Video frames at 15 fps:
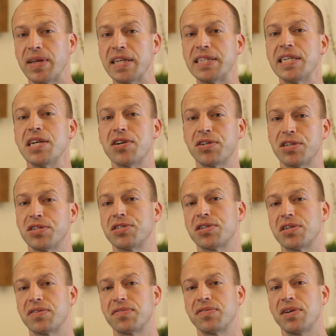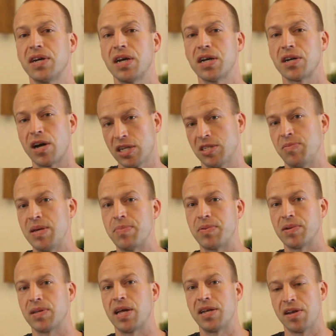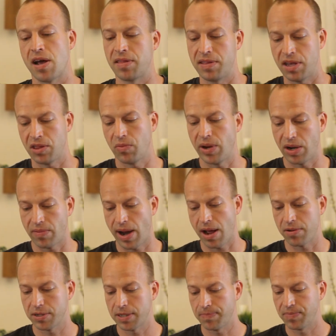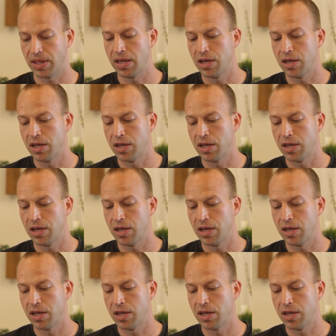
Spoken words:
It's here to serve God's people and not the other way around.